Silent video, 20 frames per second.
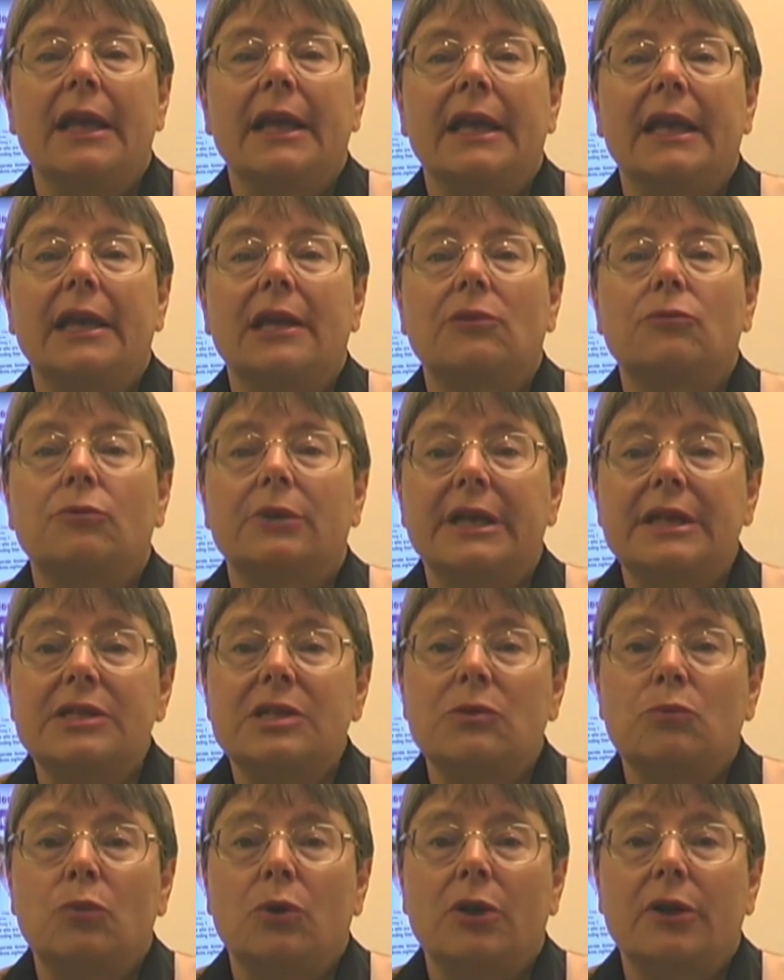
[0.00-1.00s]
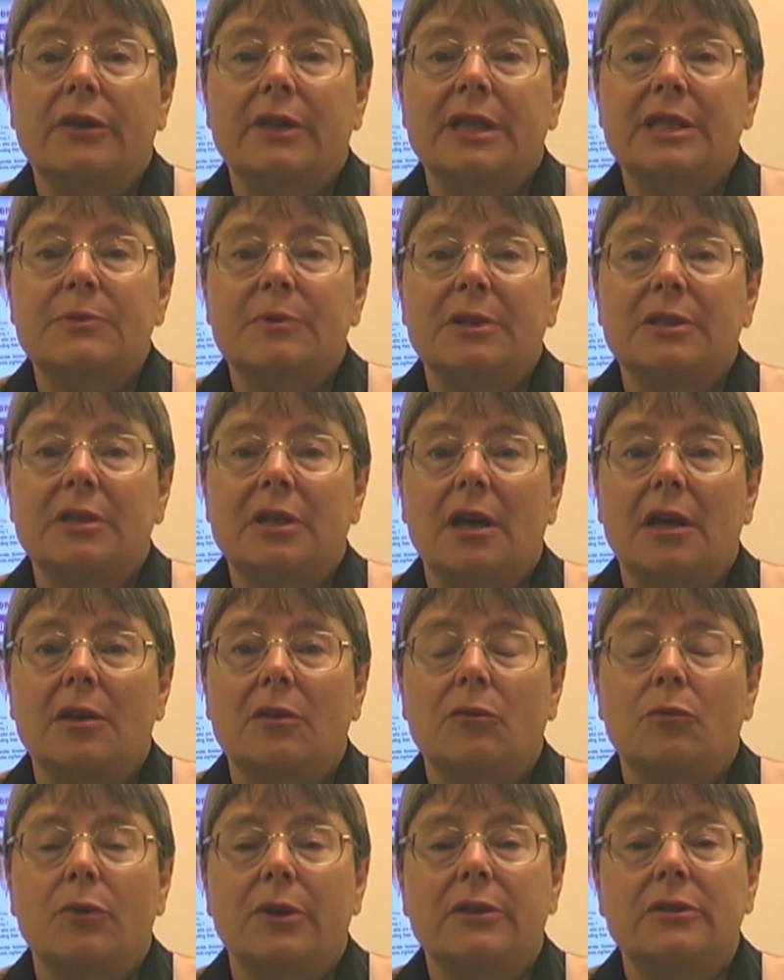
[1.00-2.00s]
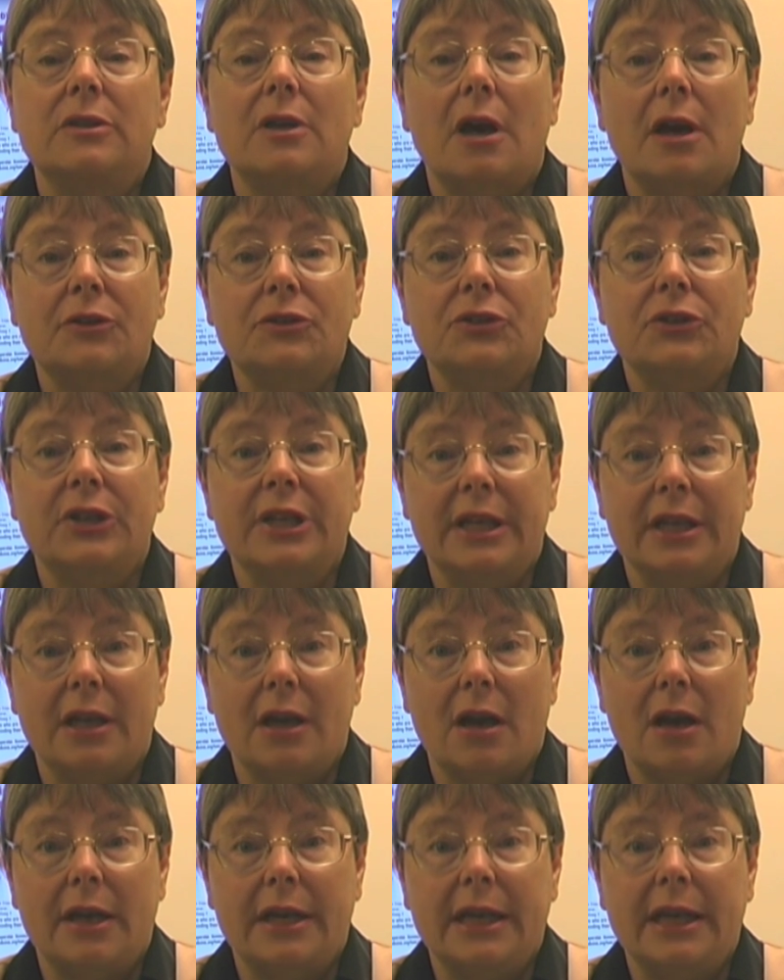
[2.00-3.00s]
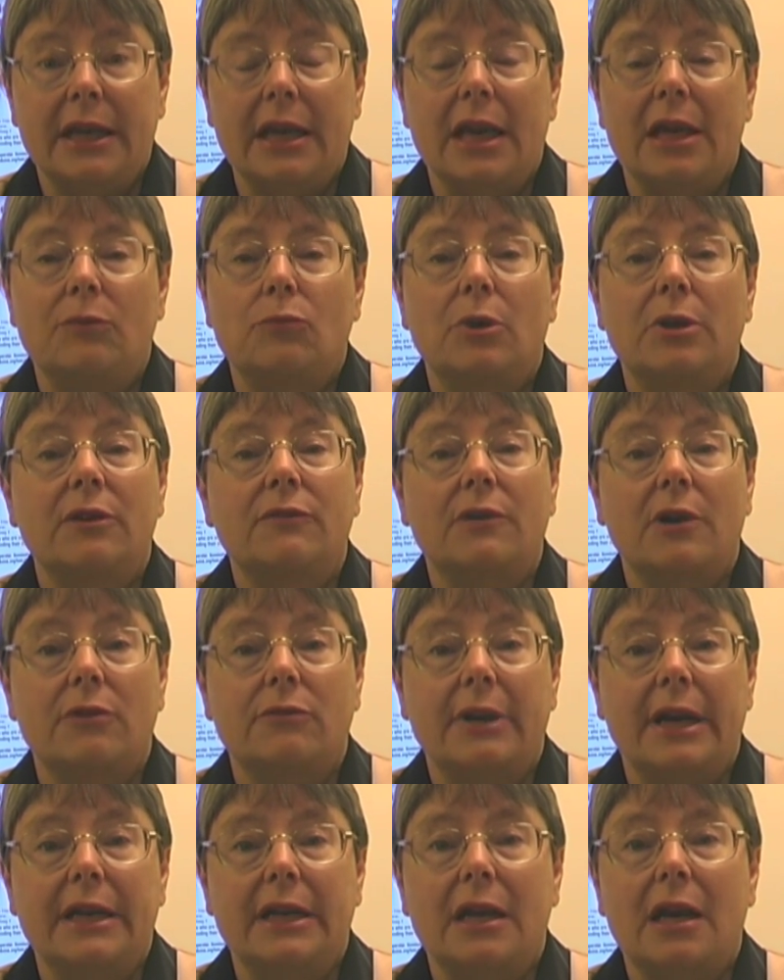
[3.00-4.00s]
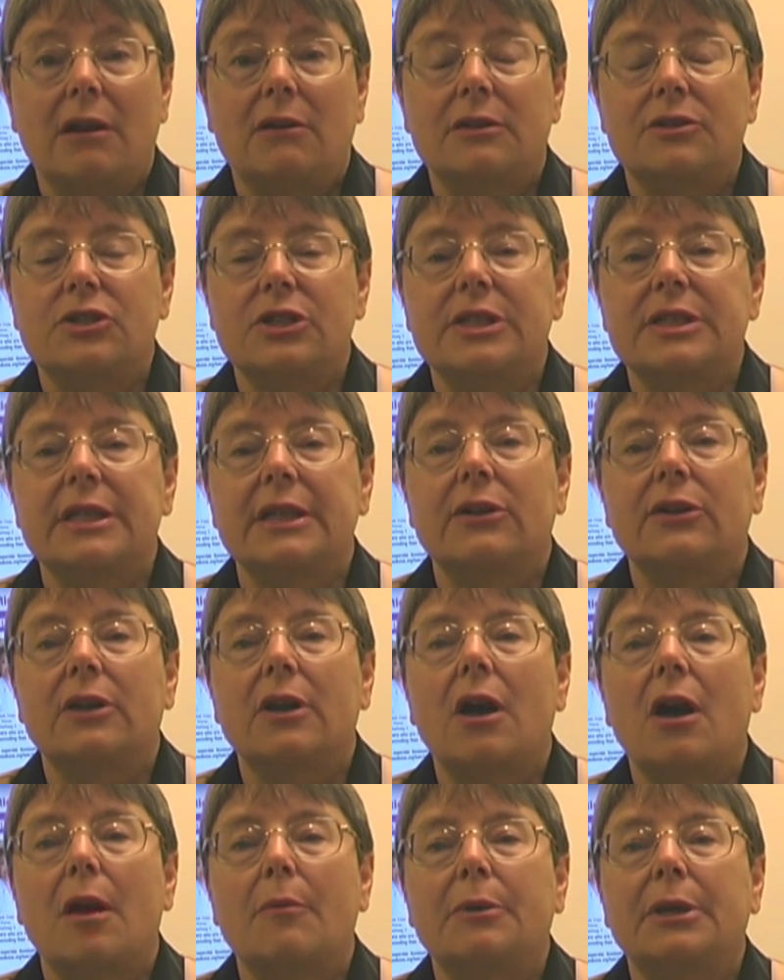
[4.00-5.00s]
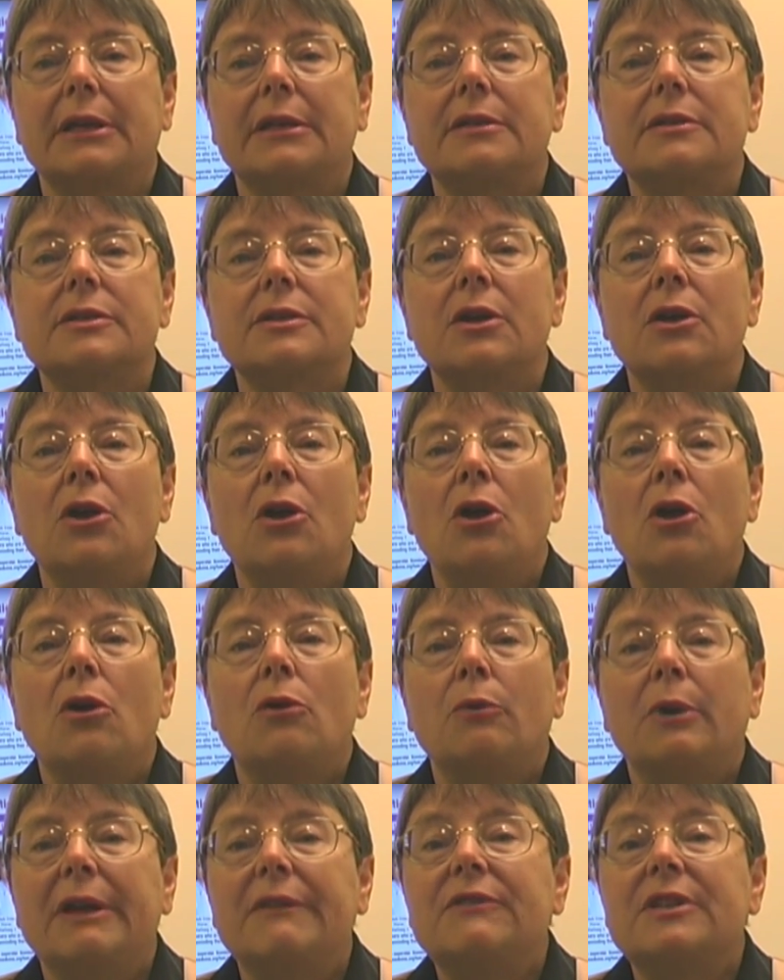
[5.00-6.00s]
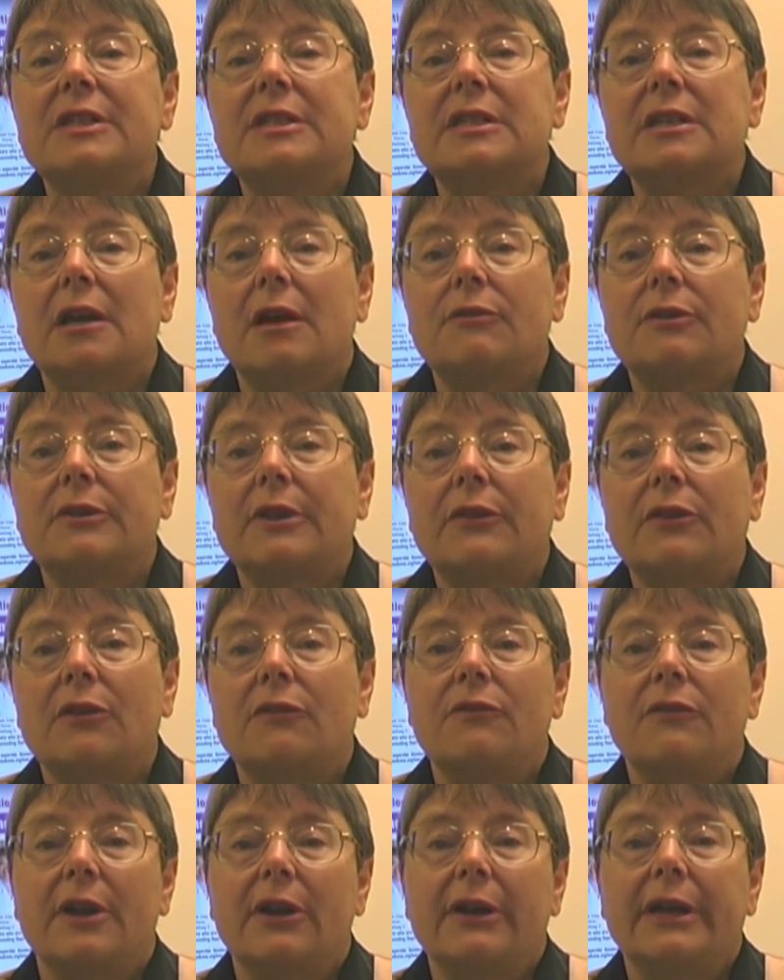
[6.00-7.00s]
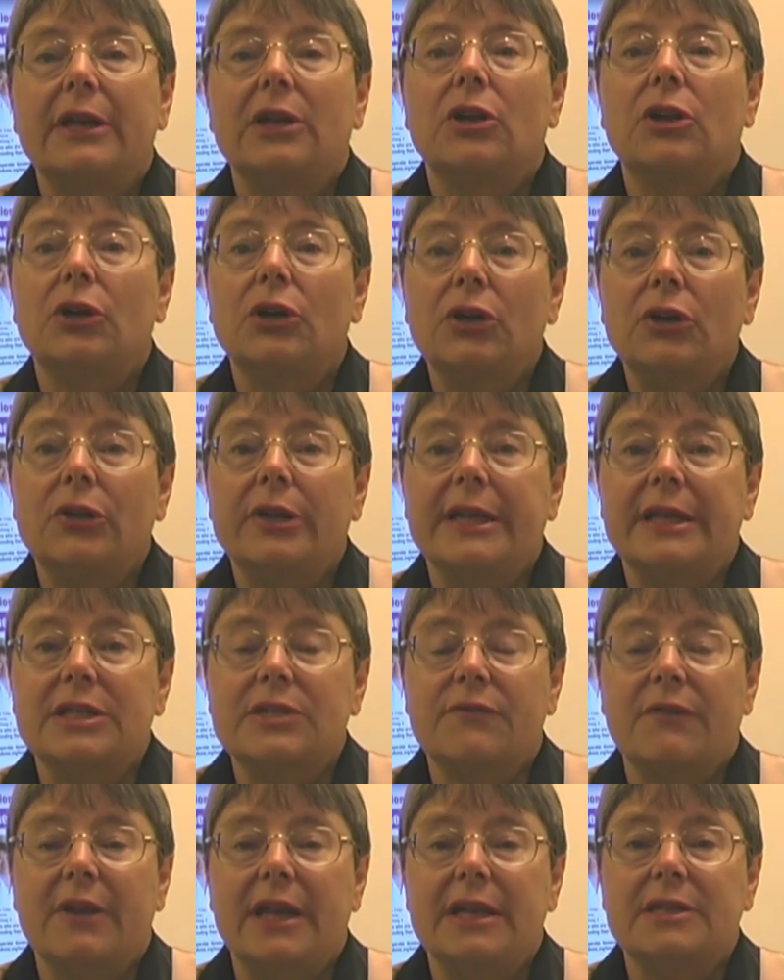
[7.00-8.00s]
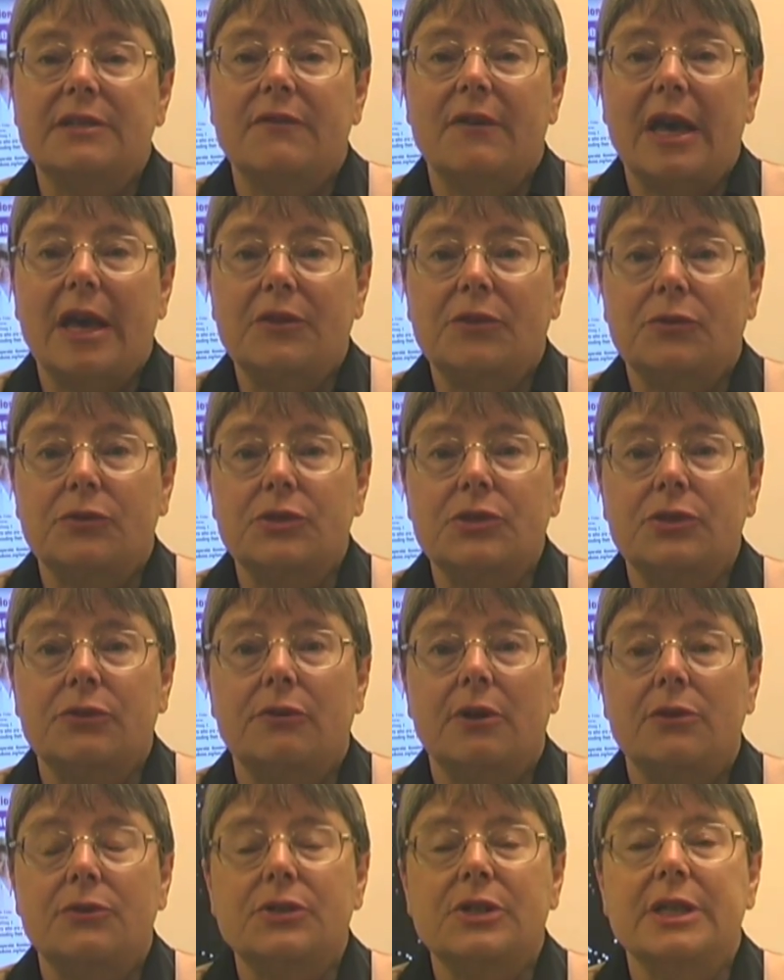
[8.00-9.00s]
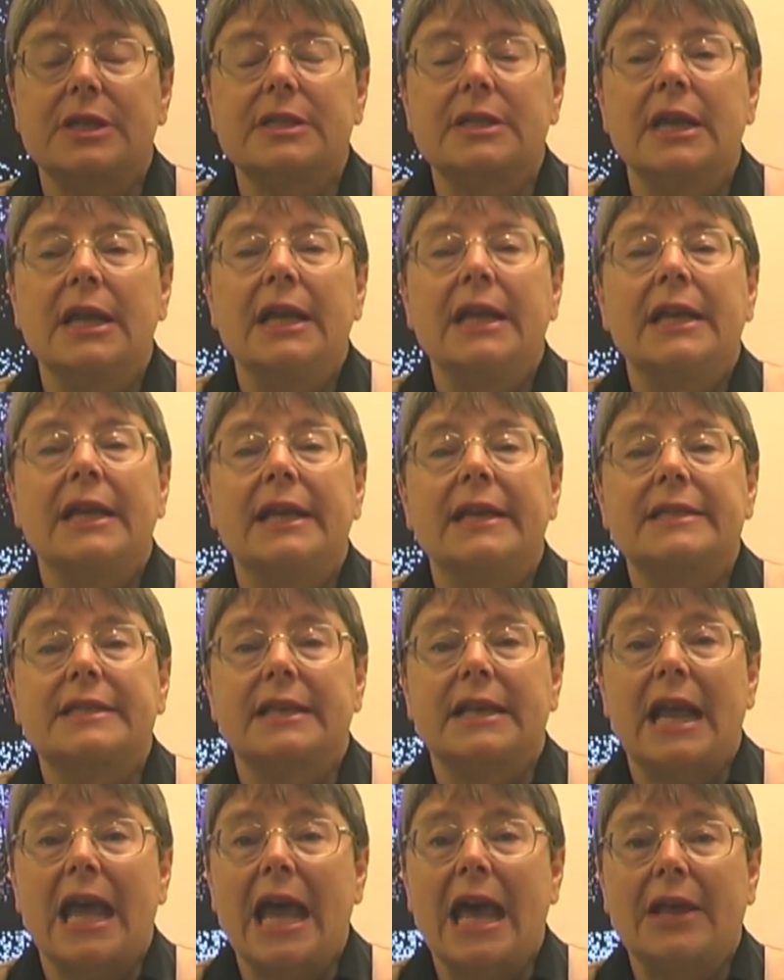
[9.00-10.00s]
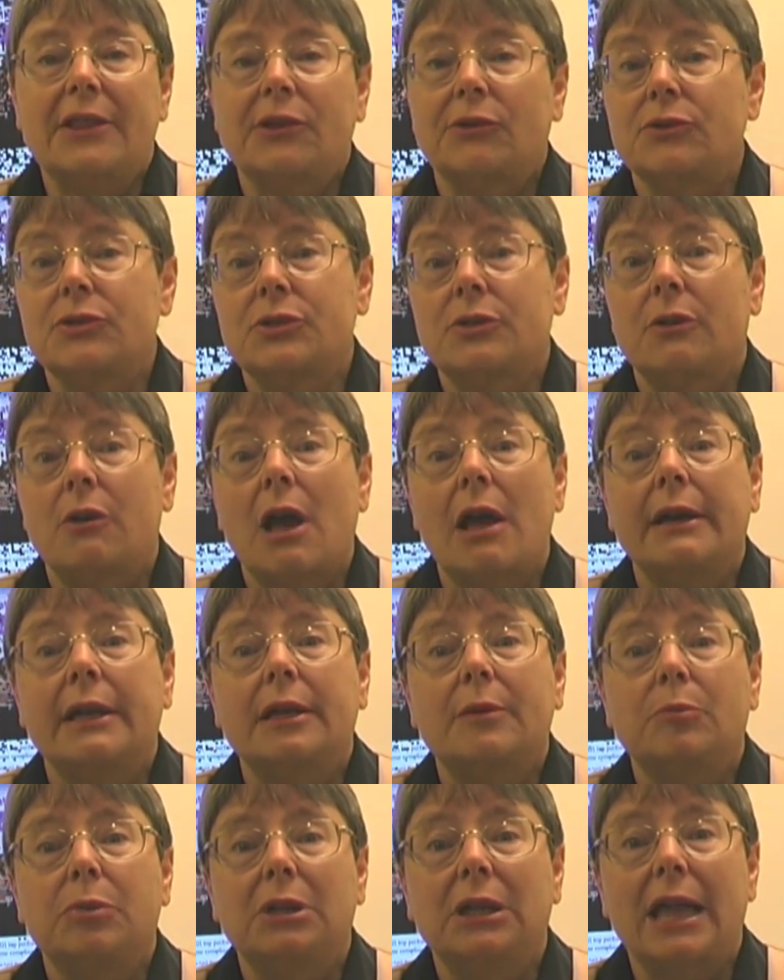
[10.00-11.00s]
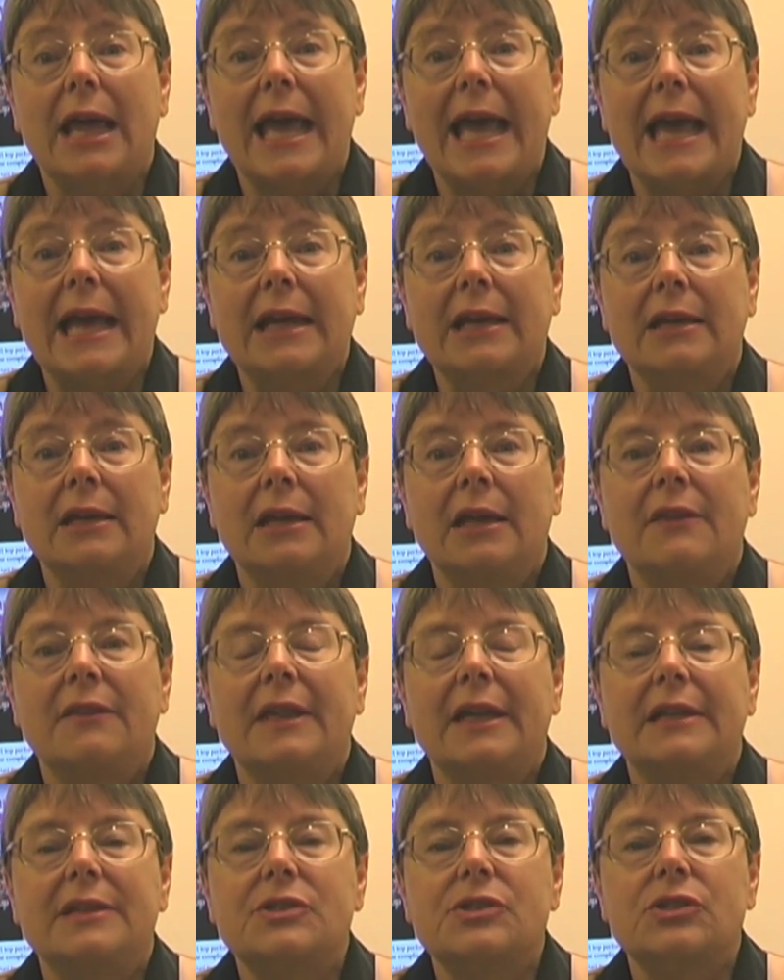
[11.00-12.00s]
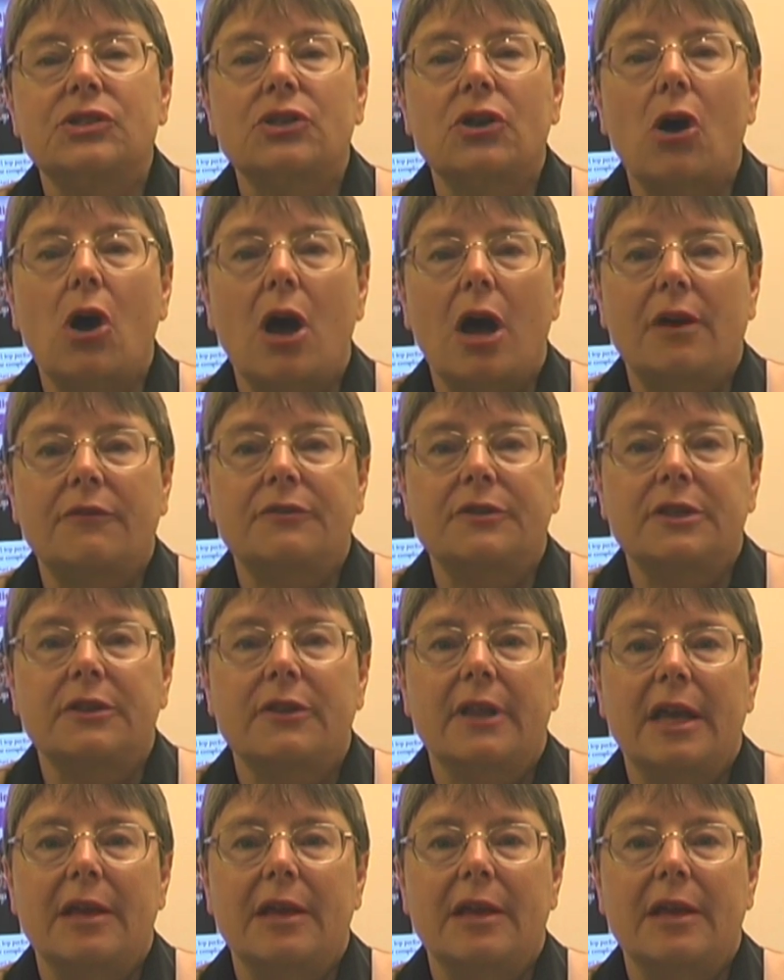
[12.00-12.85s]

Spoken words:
In recent work that's been done with Dr. Chiani and one of our radiologists here at Hopkins, we've discovered that the very earliest phase of atherosclerosis is an atherosclerotic plaque that is soft.